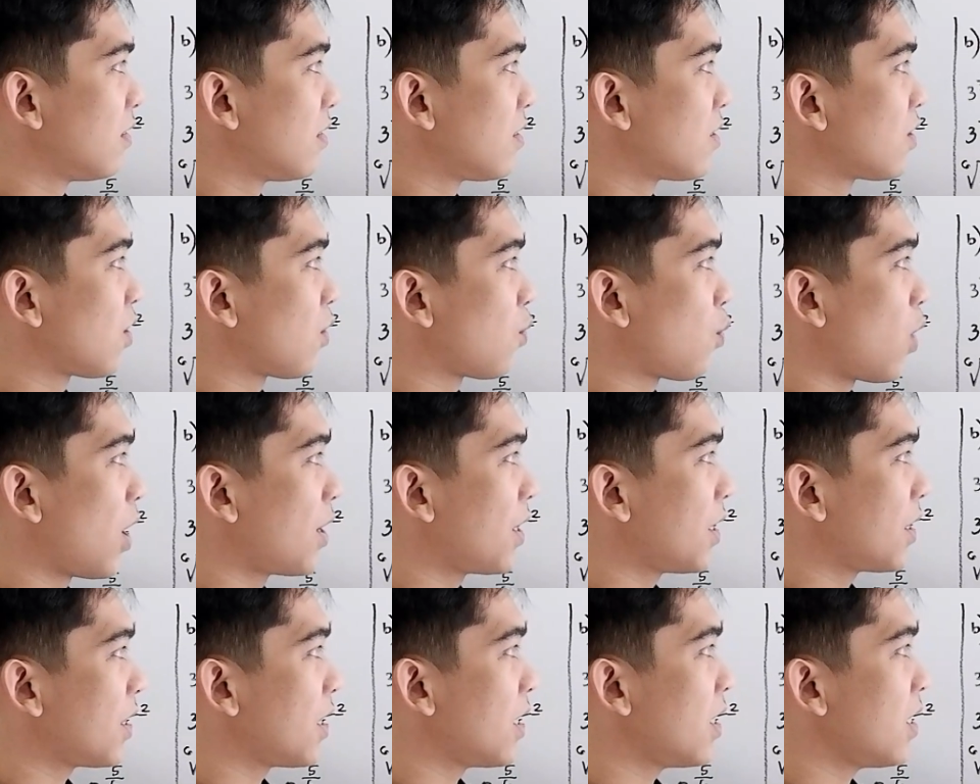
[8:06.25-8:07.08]
so
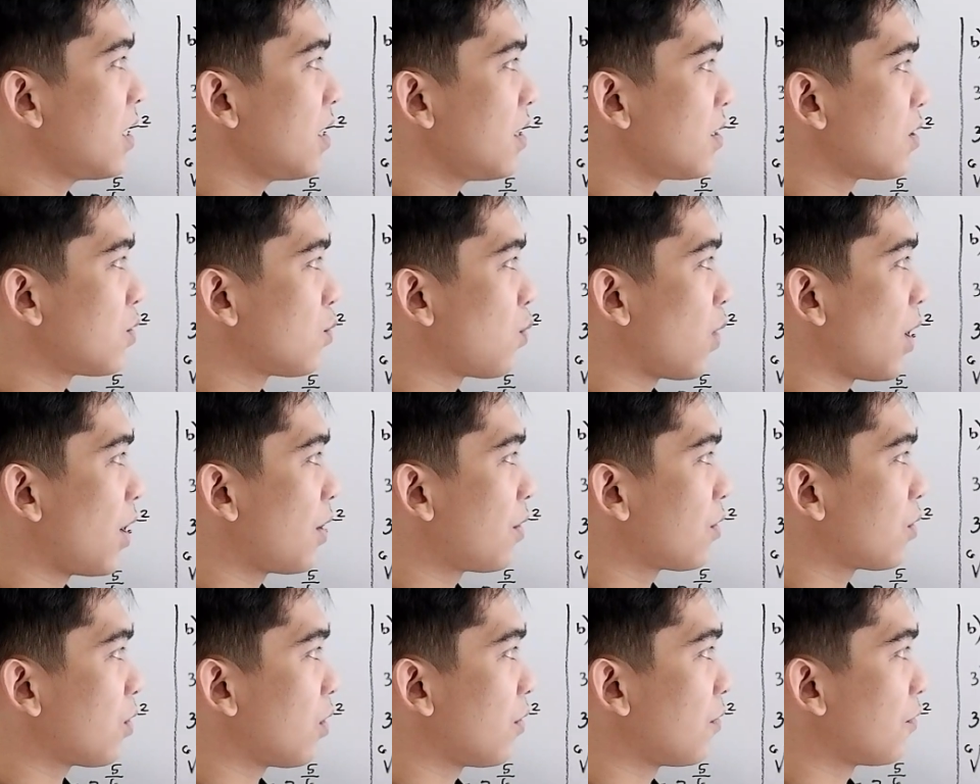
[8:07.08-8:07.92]
quantity
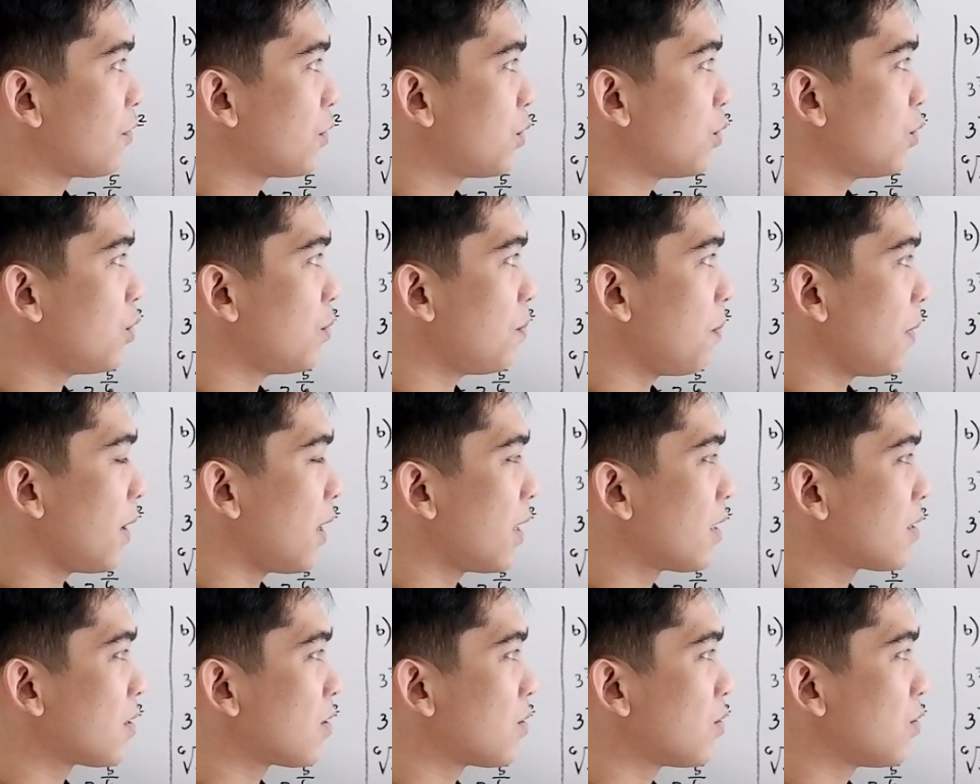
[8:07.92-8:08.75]
square root of 2
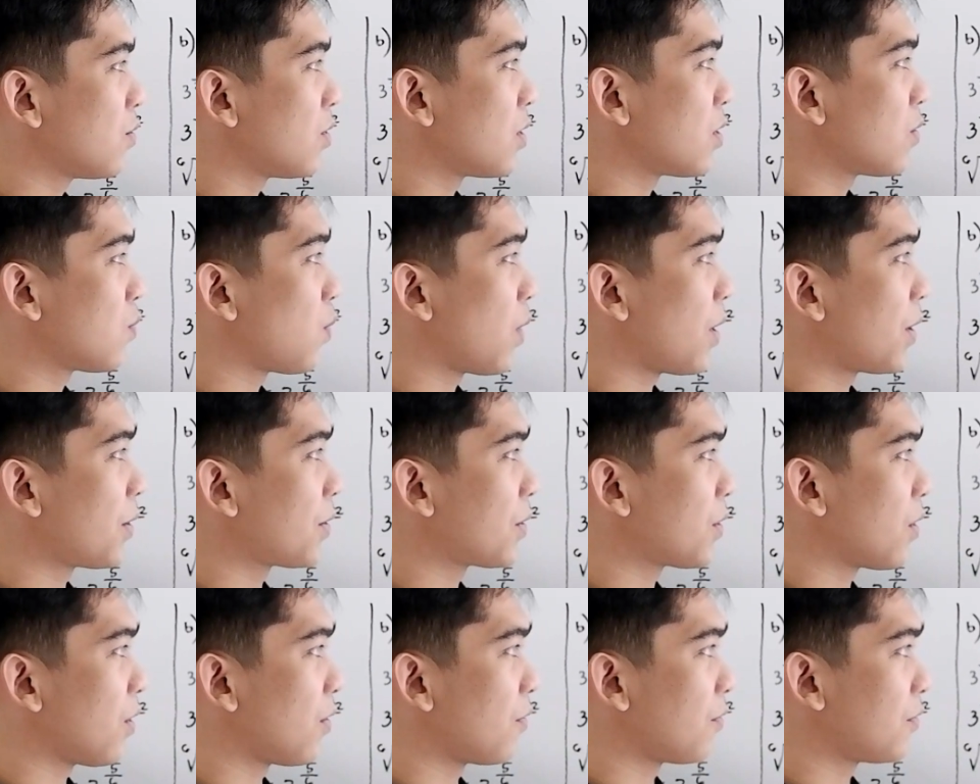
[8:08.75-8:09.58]
plus 2 square
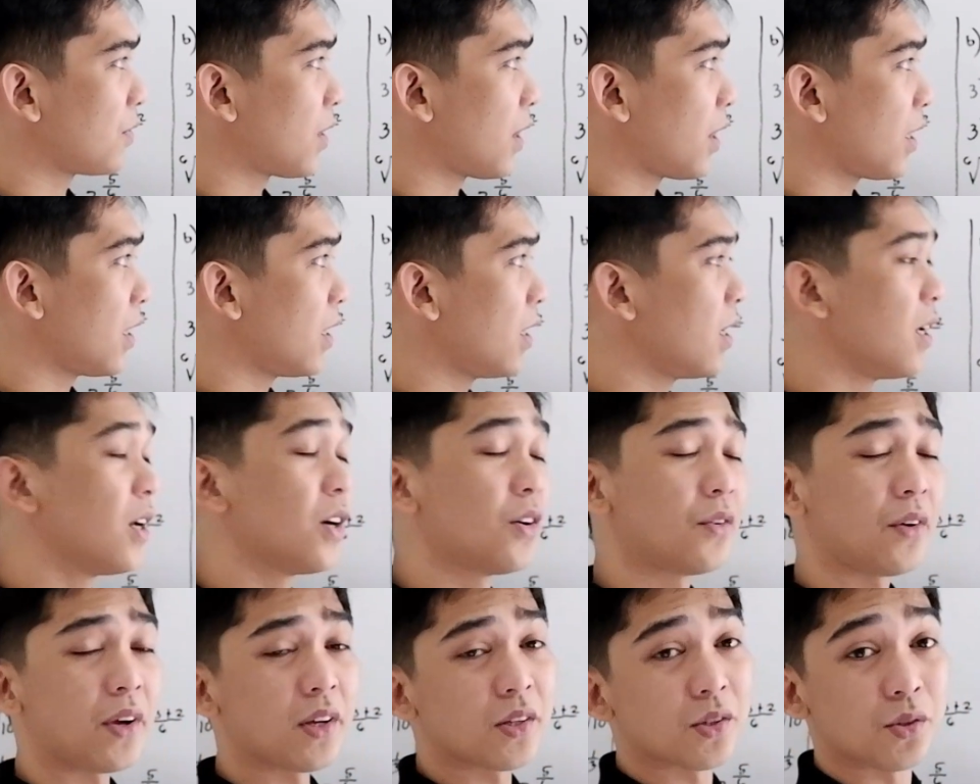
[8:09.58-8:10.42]
root of 3
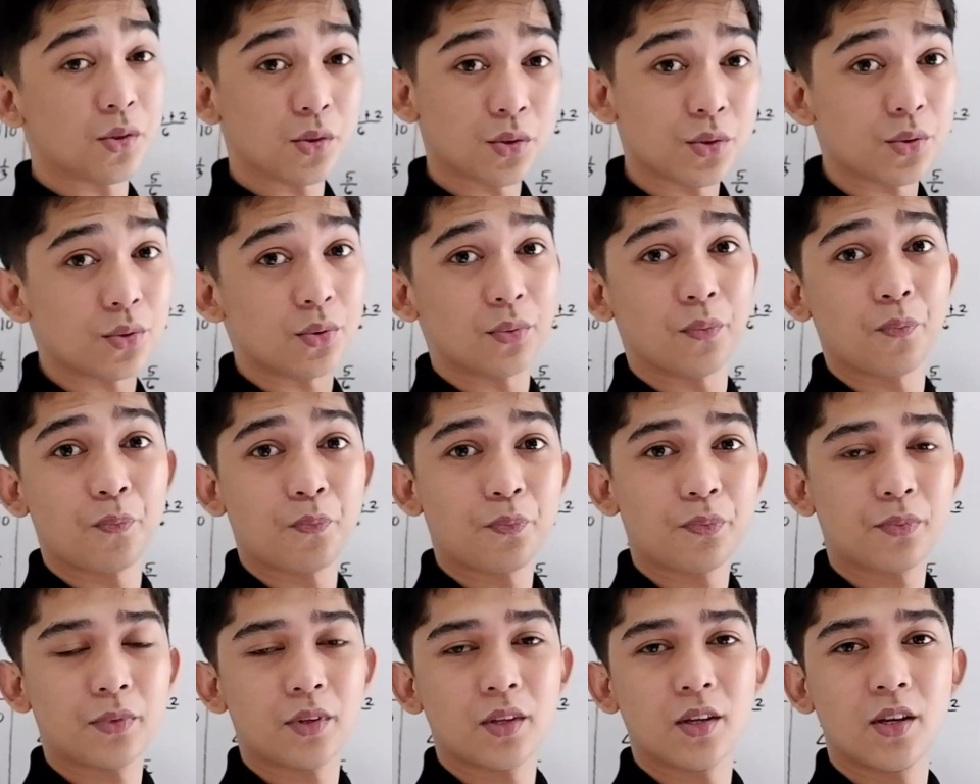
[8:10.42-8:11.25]
raised to 2.
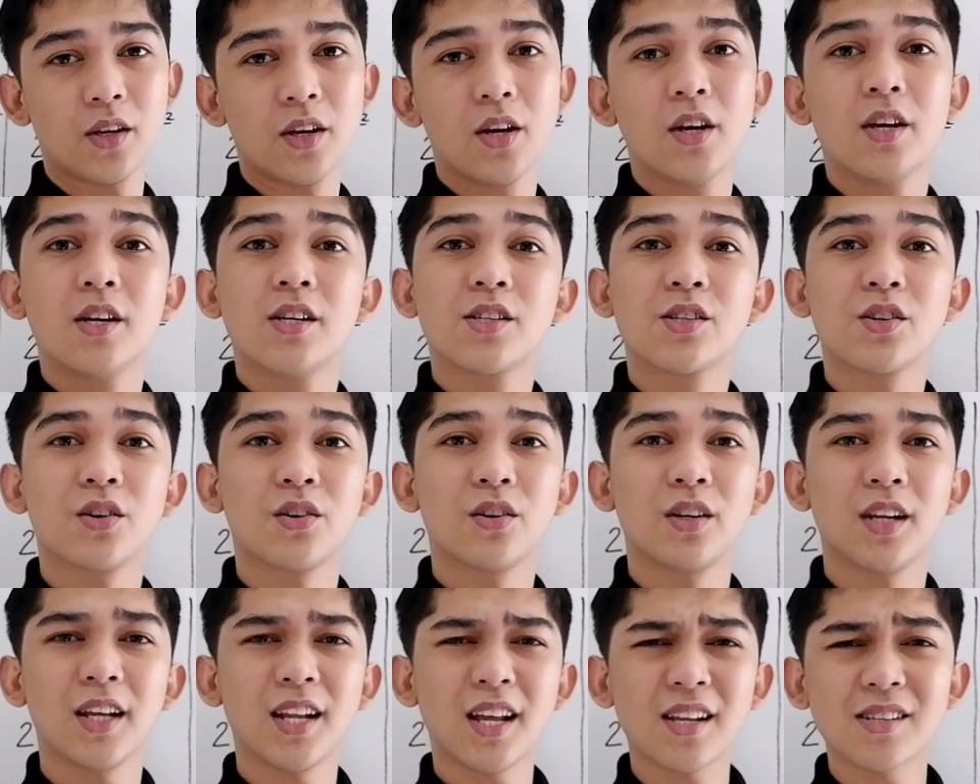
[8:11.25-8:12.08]
So
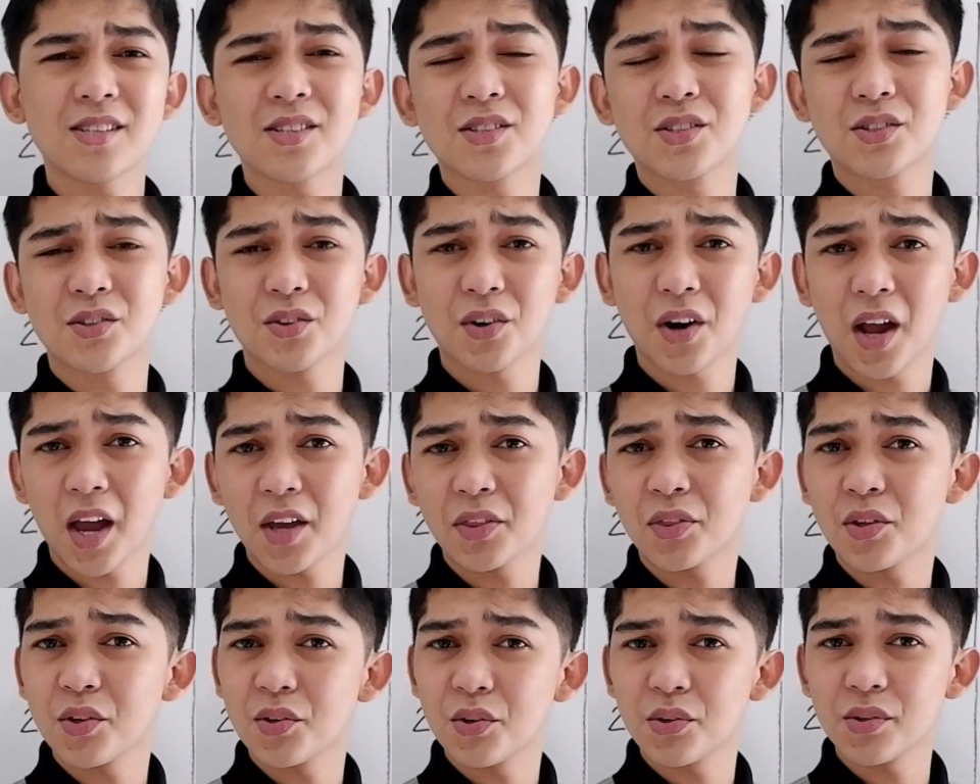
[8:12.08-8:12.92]
let us try
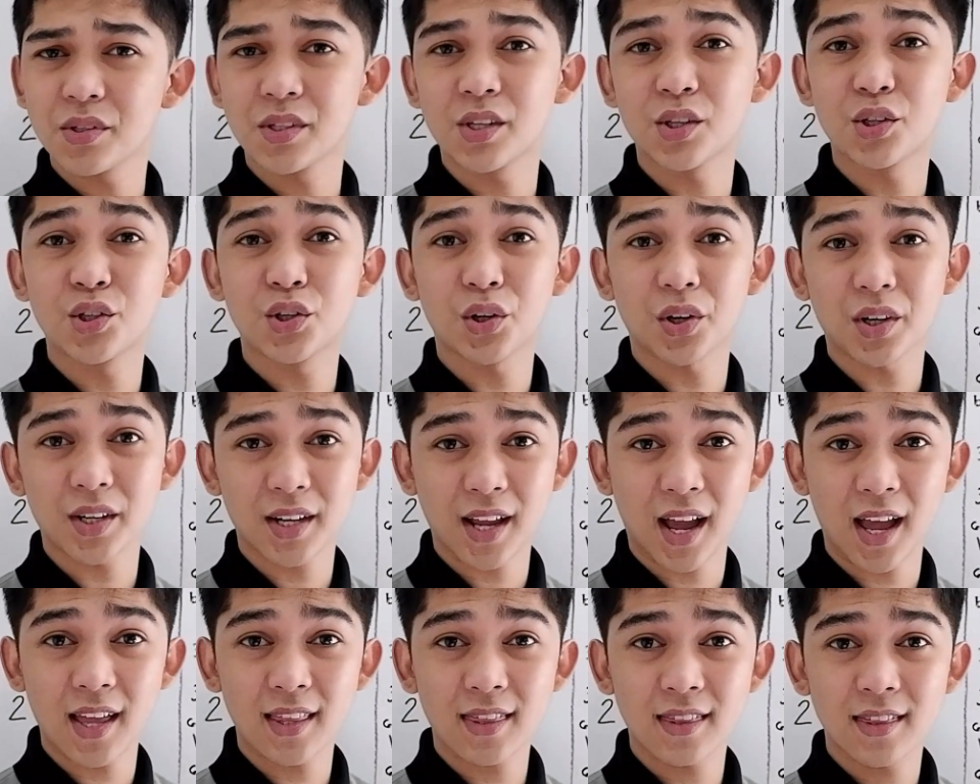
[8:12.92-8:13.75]
to use the
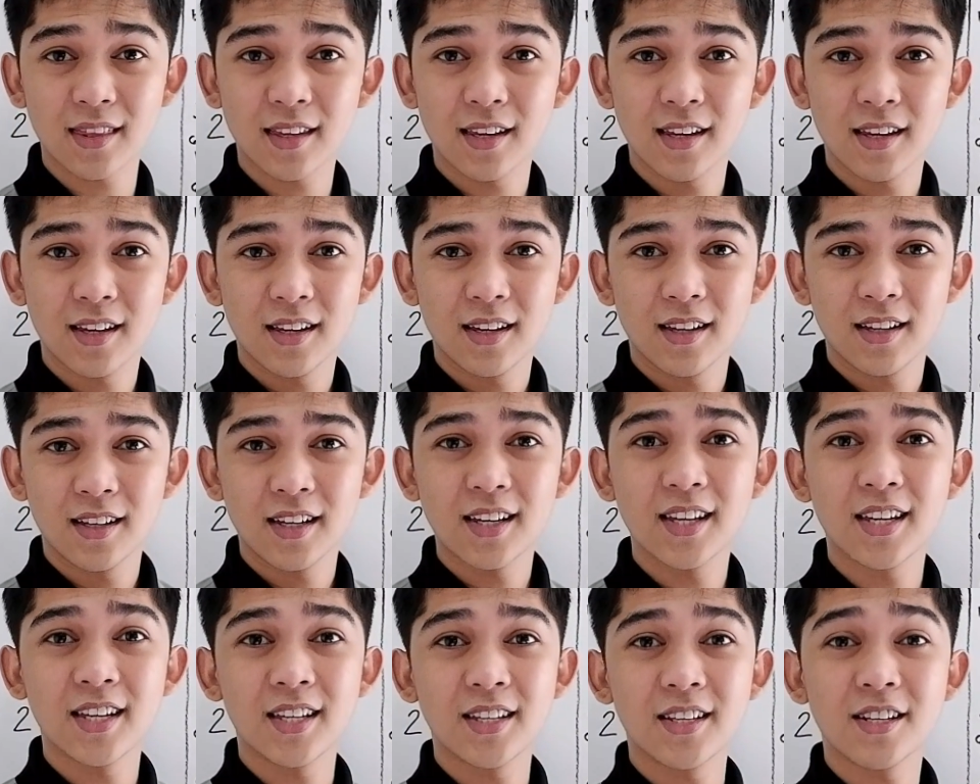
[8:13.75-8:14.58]
shortcut
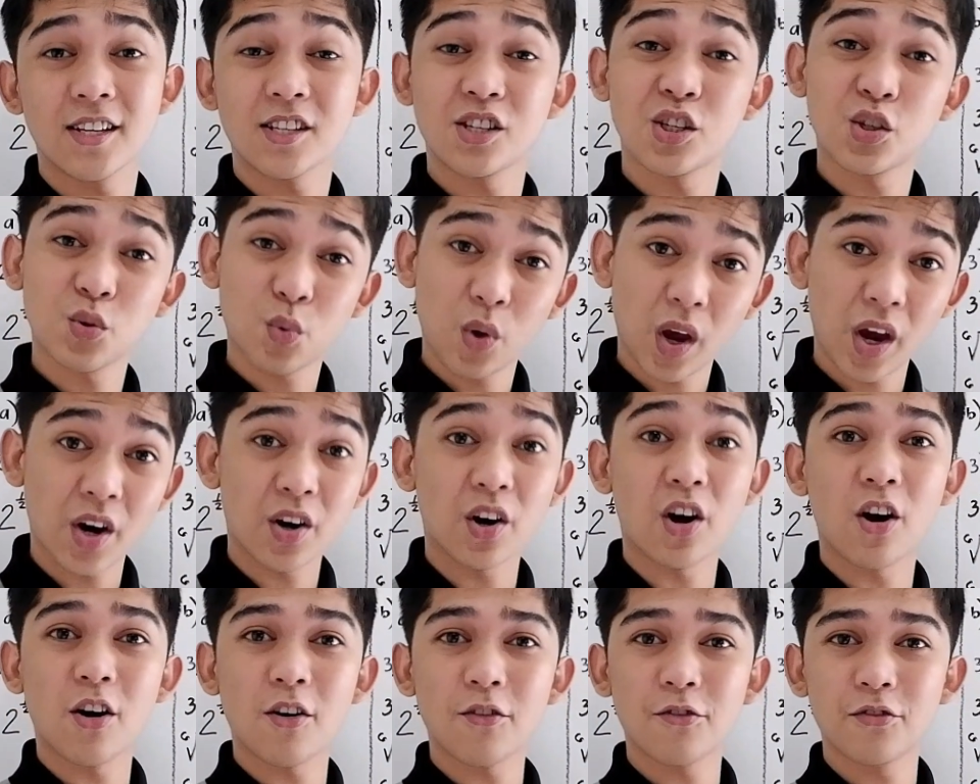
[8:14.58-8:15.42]
in
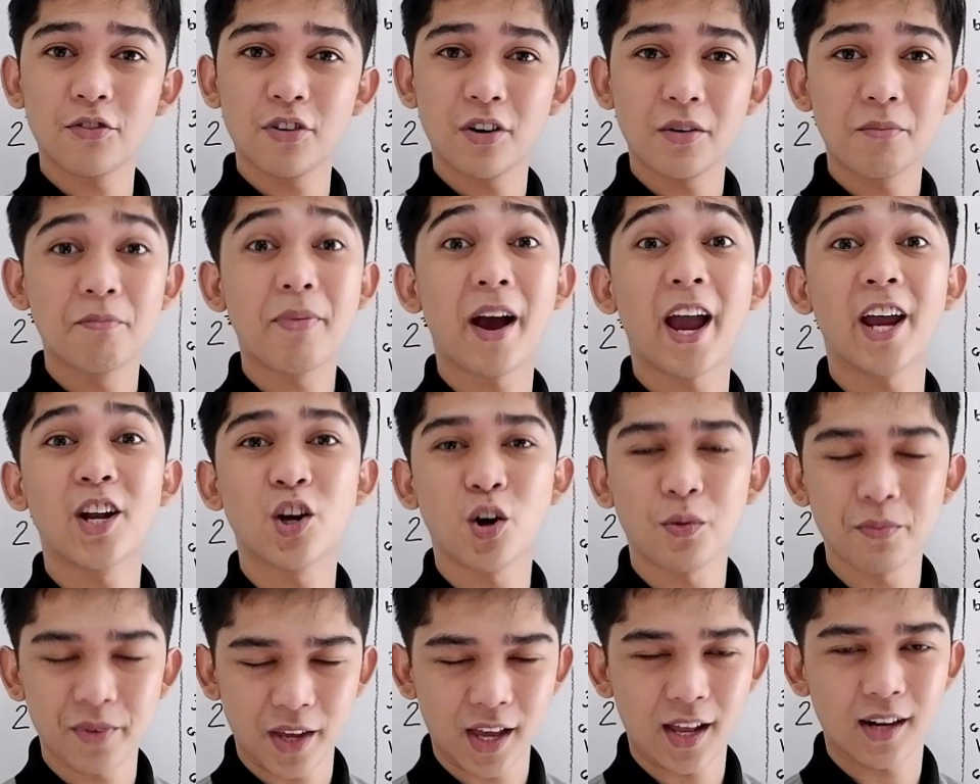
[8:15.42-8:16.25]
square of
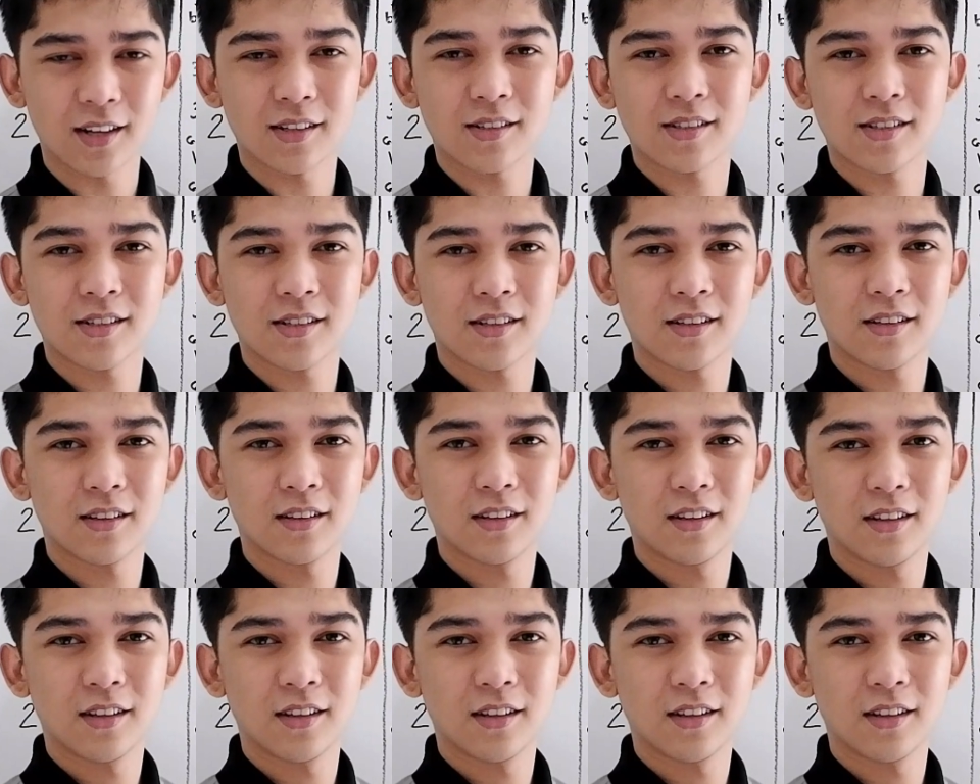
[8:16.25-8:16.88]
binomials.